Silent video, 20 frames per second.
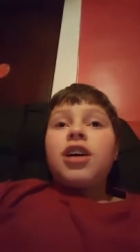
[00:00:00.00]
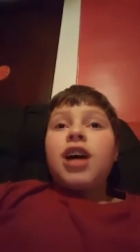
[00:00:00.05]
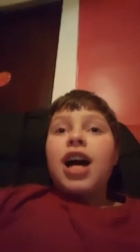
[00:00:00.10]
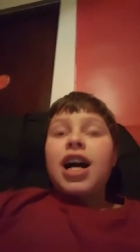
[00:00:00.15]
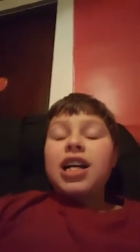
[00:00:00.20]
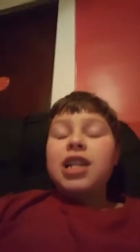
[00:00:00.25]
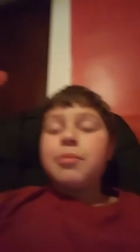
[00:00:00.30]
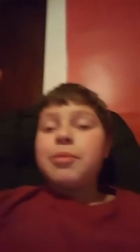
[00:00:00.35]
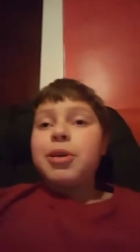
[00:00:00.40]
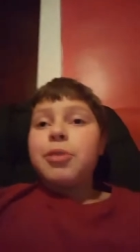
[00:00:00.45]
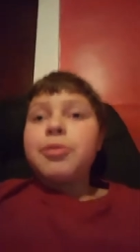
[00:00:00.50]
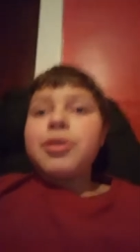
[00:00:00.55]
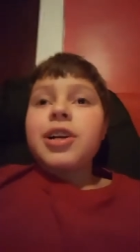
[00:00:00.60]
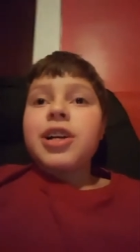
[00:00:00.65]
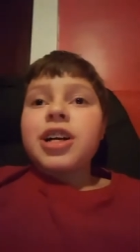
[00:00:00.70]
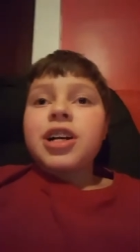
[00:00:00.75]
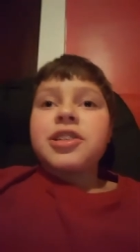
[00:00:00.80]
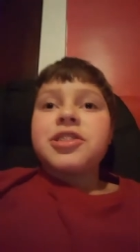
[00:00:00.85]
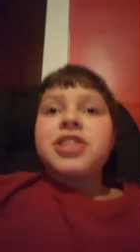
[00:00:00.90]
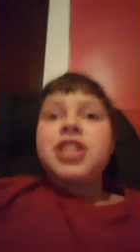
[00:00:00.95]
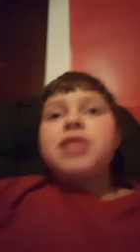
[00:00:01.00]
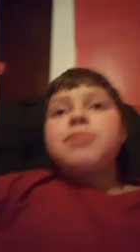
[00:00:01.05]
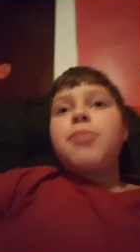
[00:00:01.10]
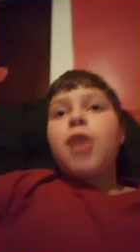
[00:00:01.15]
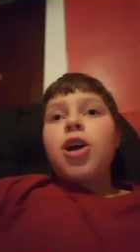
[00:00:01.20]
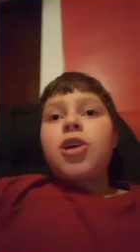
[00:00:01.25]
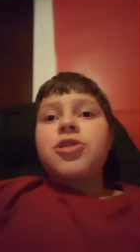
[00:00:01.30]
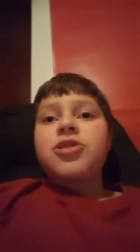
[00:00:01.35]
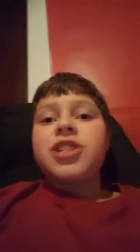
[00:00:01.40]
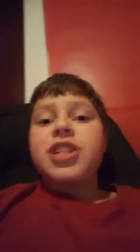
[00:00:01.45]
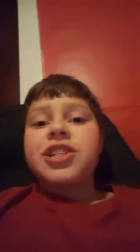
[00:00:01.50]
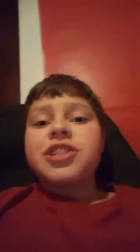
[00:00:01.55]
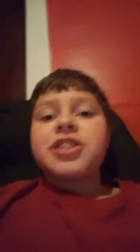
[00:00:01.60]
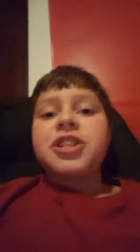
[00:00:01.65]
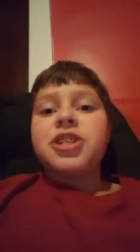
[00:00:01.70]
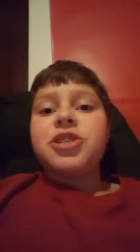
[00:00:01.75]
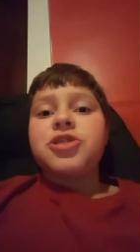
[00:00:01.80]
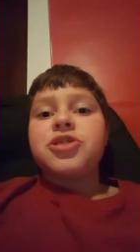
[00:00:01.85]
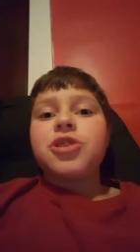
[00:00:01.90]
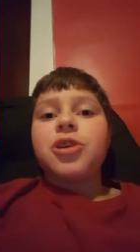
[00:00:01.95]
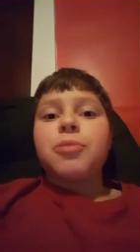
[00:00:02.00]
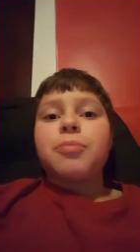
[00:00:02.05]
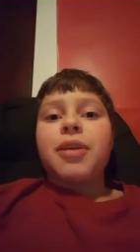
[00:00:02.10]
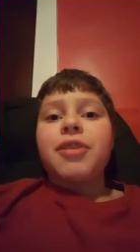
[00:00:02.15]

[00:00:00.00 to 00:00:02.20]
I'm going to be wearing a Team Arctic t-shirt.